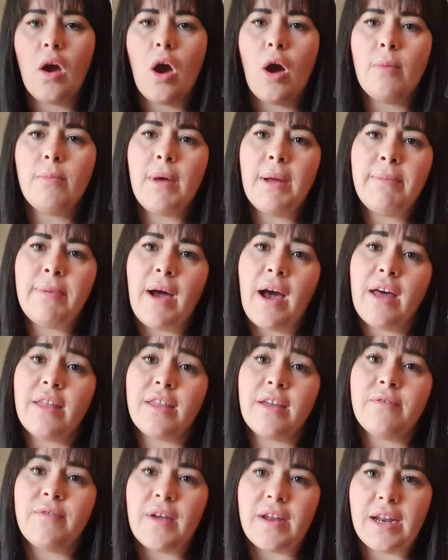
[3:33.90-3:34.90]
On my path,
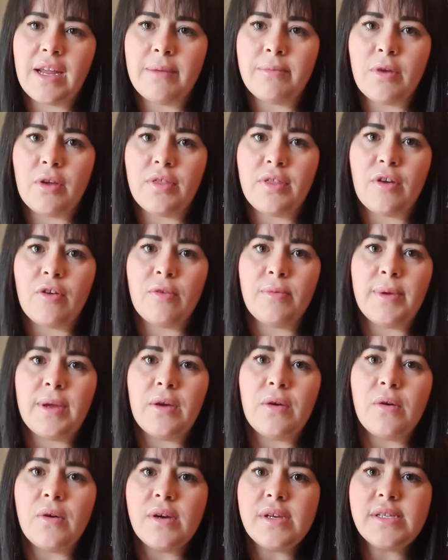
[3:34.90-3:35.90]
I found a hypnotherapy
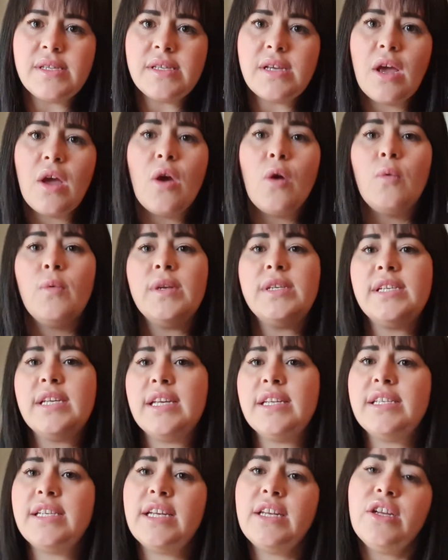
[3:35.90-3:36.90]
course, which
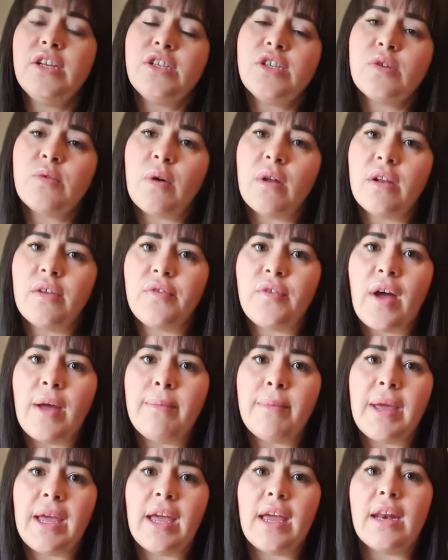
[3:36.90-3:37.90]
continued to qualify
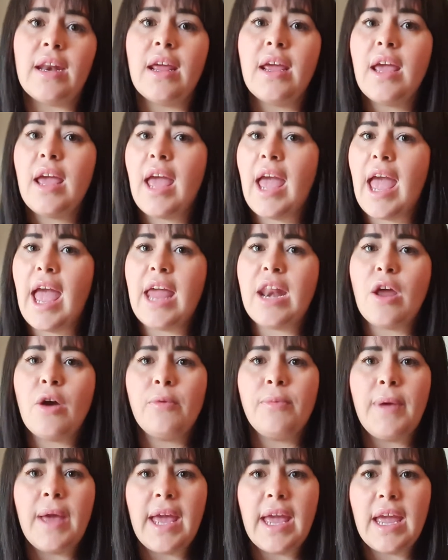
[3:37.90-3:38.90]
me in
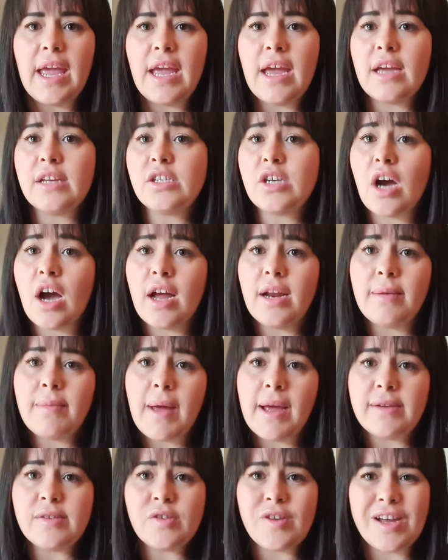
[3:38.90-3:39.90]
NLP,
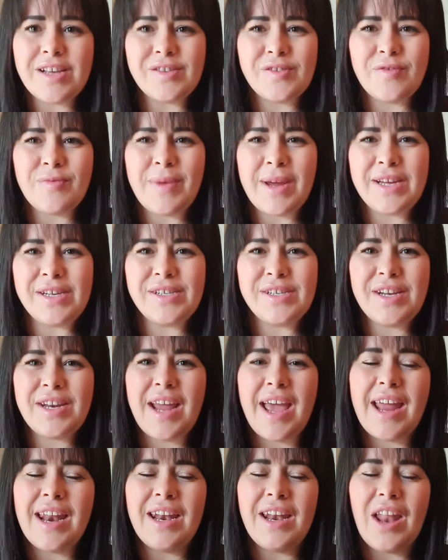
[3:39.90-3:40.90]
timeline transformation,
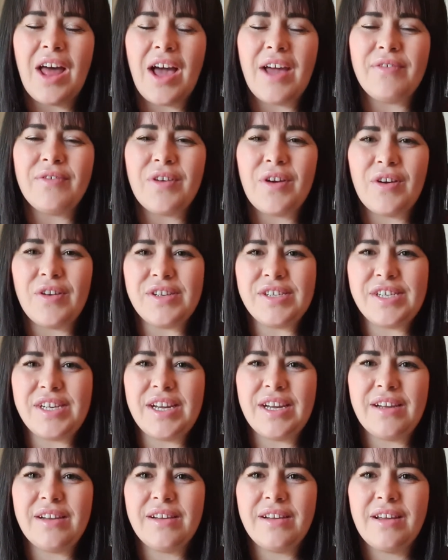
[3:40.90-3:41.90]
and life
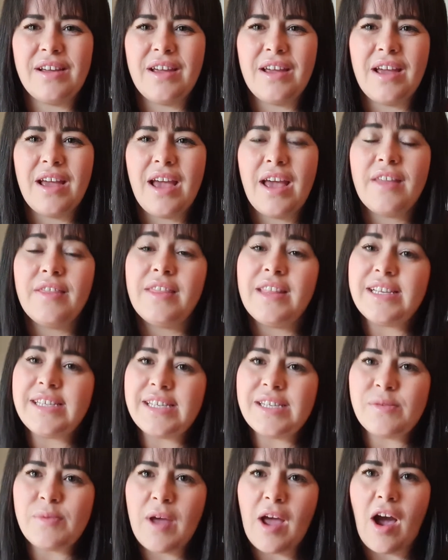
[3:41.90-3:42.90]
coaching. This
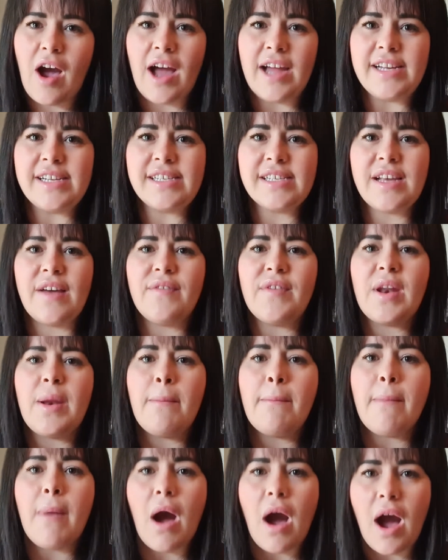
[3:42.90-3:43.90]
is where I discovered
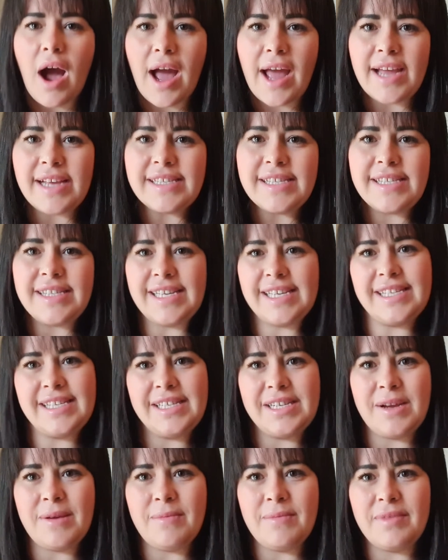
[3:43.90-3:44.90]
my
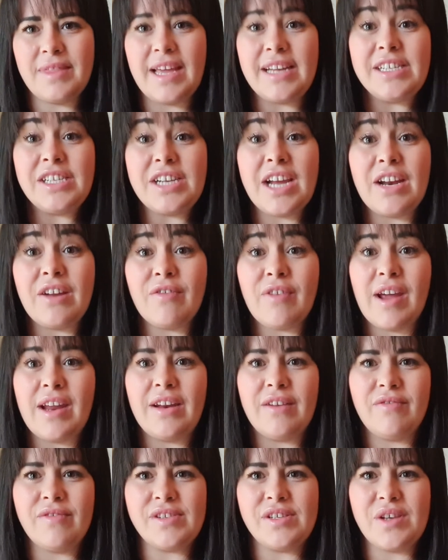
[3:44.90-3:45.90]
system that
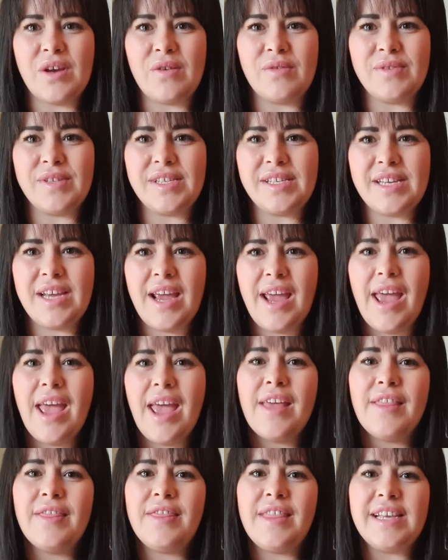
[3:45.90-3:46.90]
generated results.
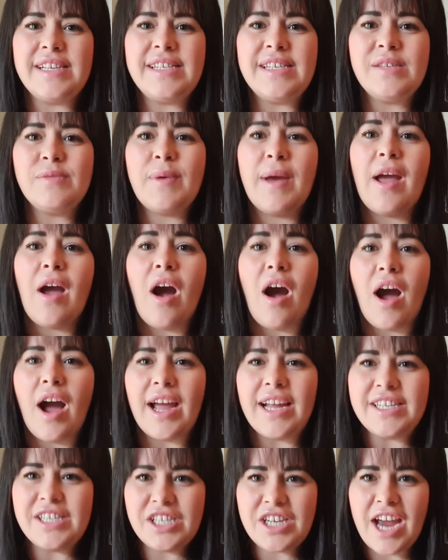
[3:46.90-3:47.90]
This is where
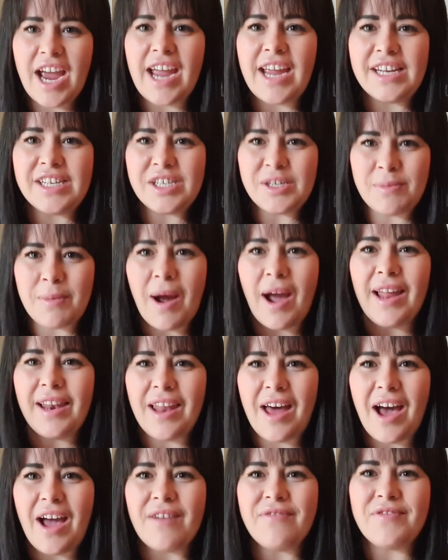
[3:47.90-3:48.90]
I changed my
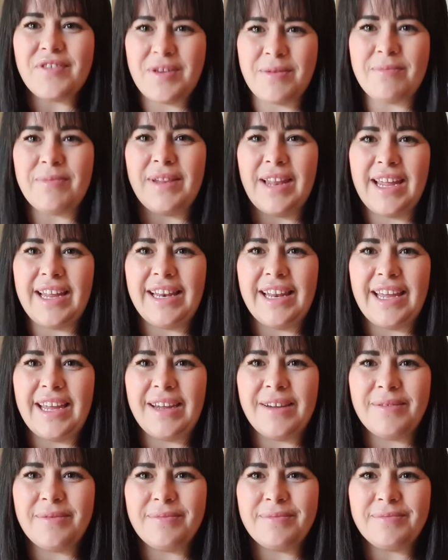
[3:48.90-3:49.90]
life completely.